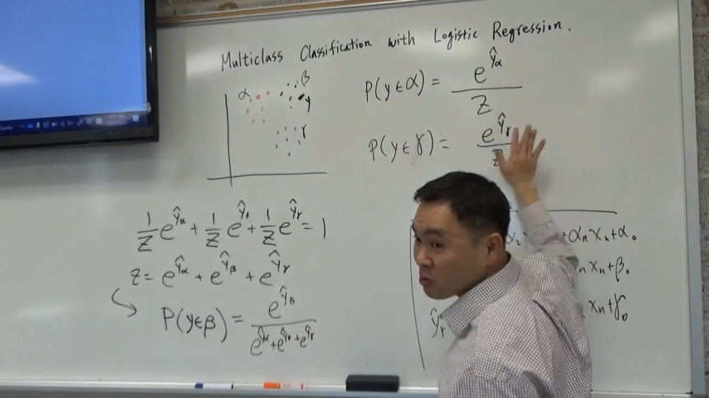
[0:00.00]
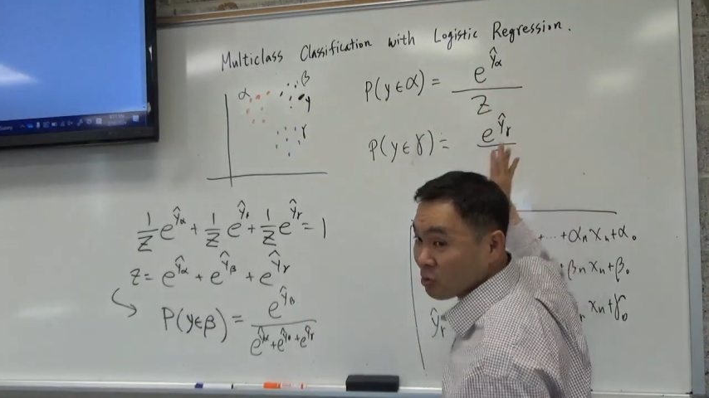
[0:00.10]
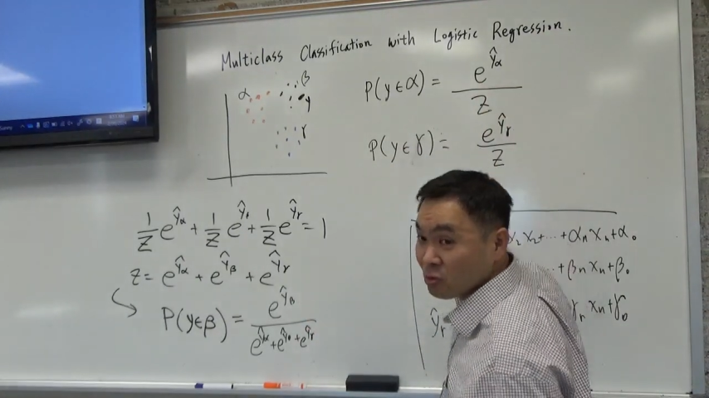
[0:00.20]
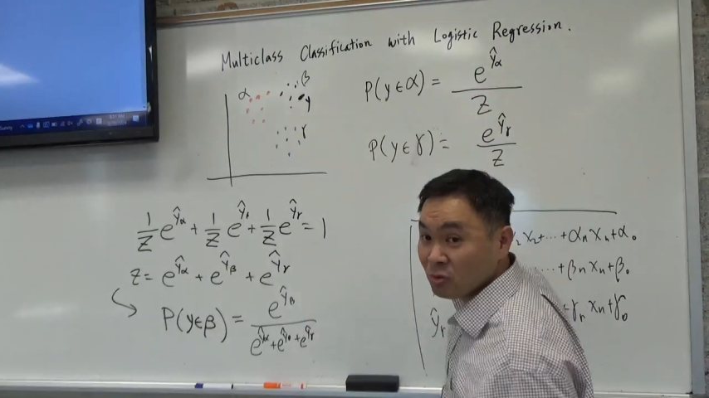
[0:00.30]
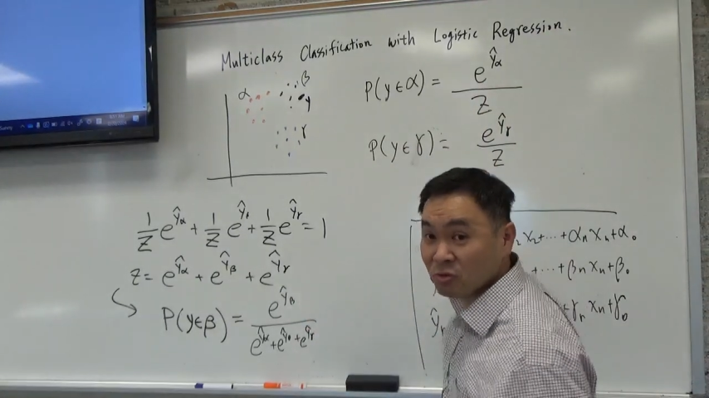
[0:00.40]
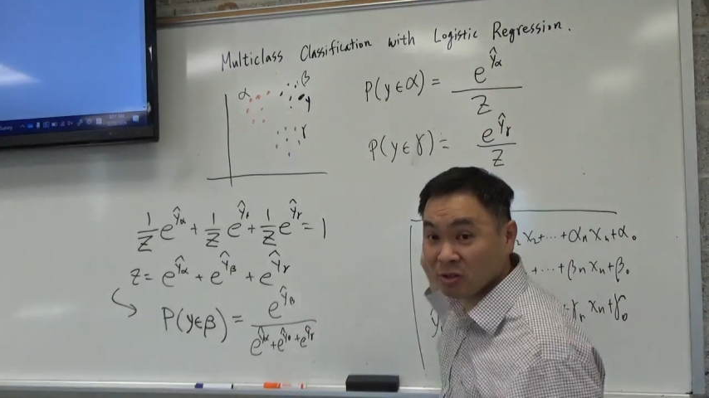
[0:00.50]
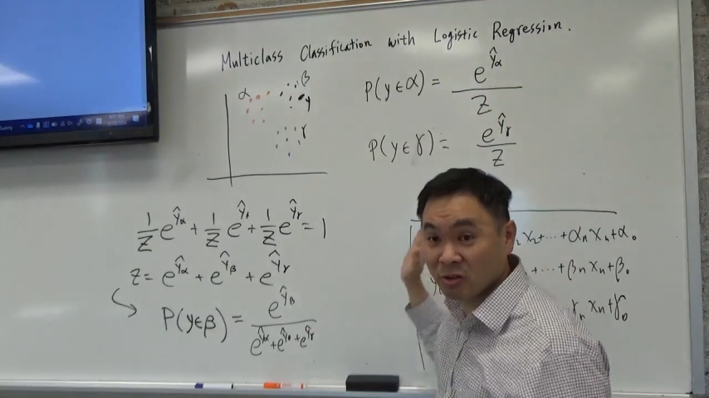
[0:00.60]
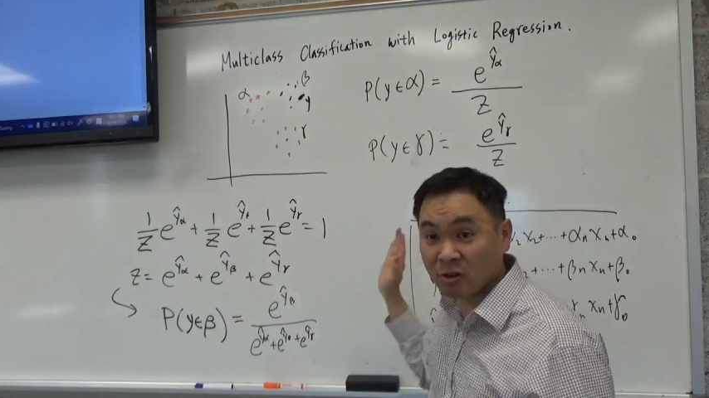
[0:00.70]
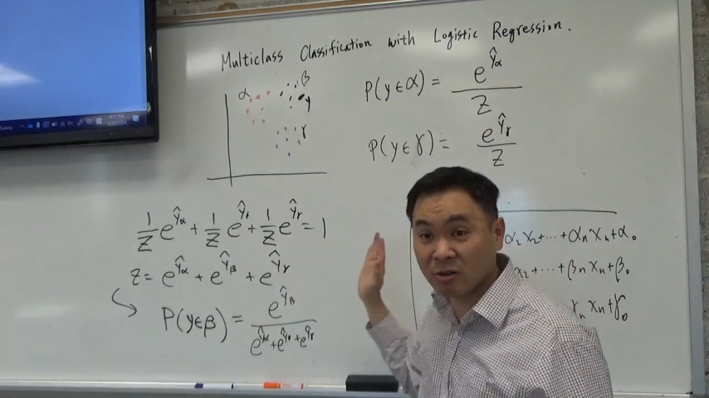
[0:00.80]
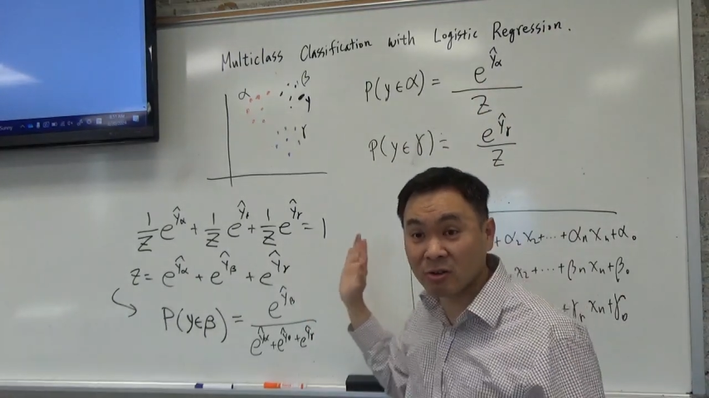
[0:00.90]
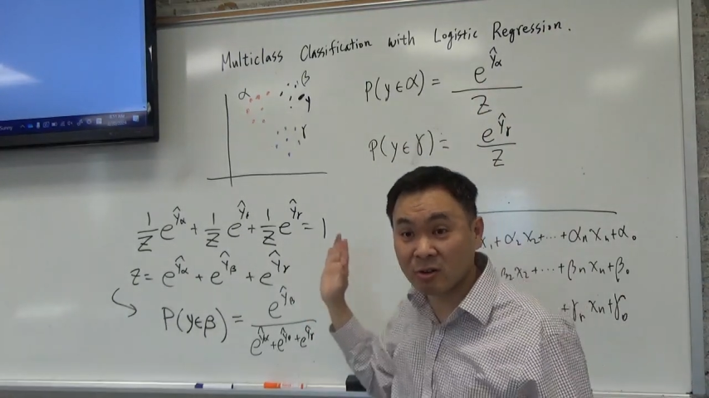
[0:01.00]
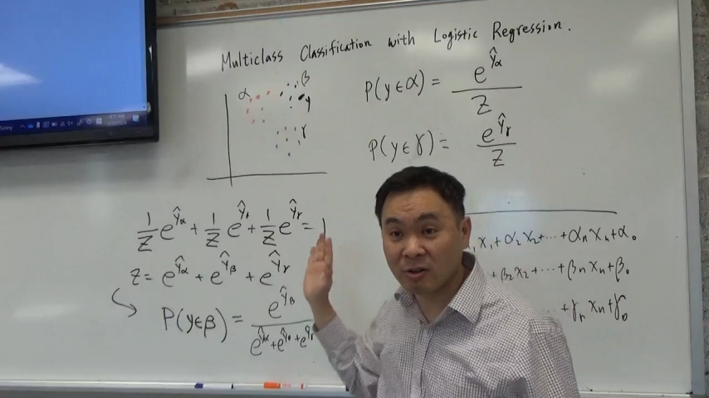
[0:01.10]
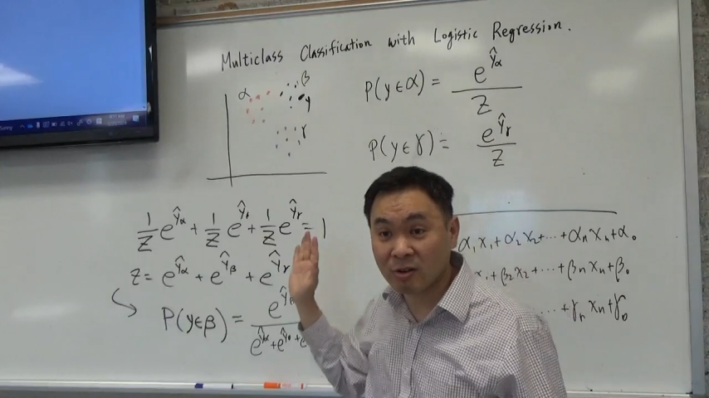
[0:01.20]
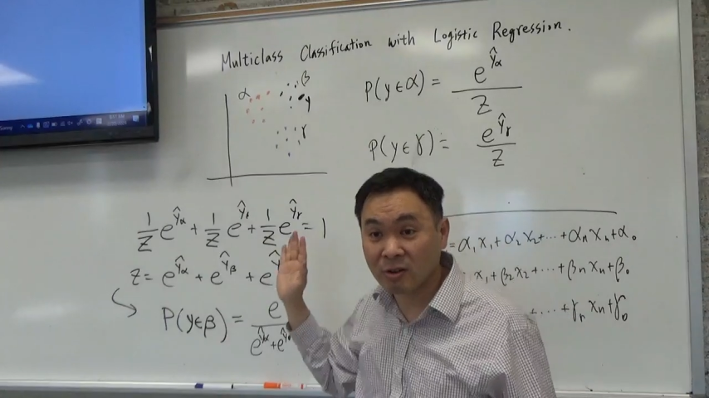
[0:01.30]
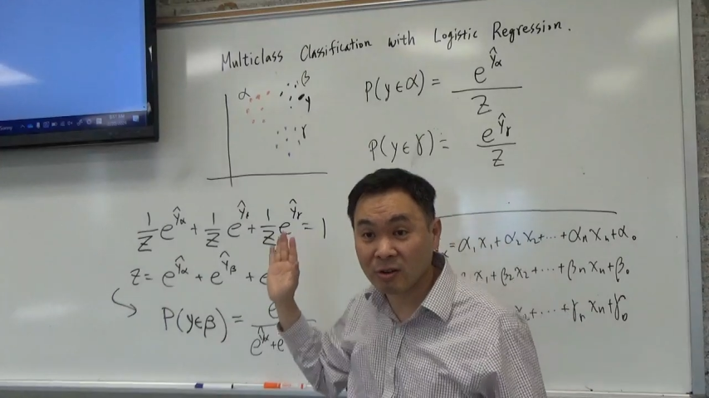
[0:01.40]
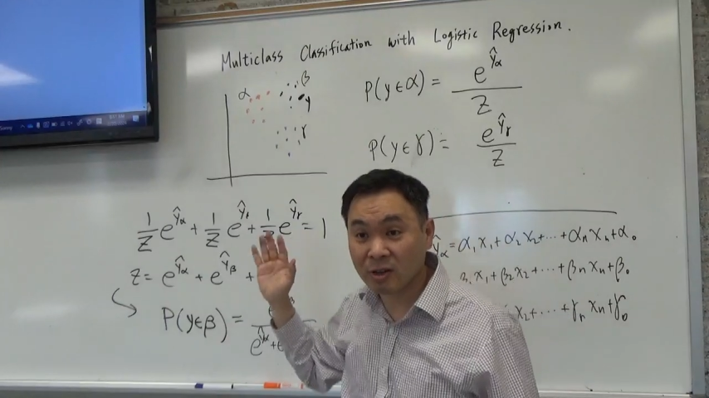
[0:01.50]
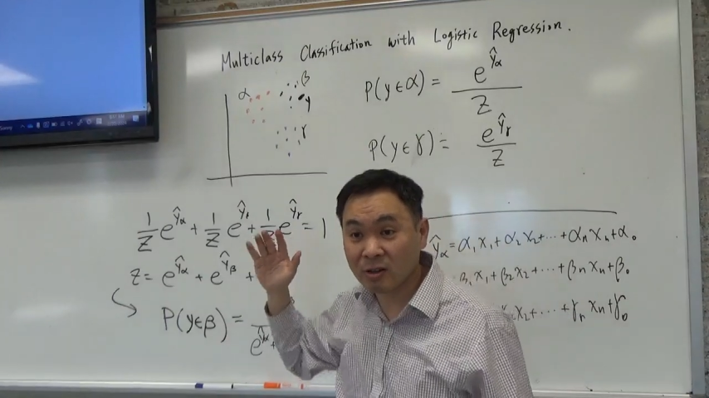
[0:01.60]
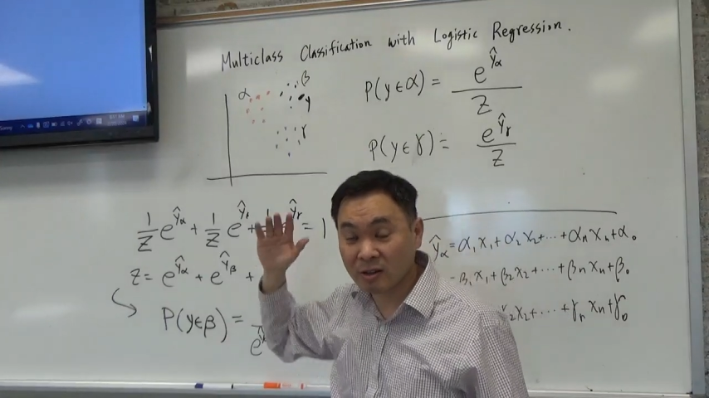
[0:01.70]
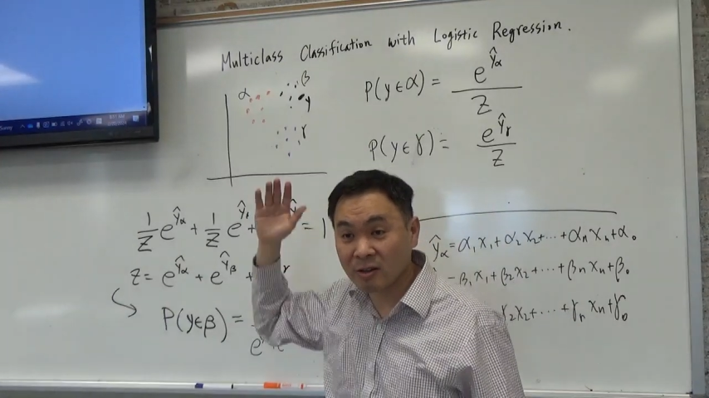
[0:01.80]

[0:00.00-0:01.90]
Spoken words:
close to 0. Right?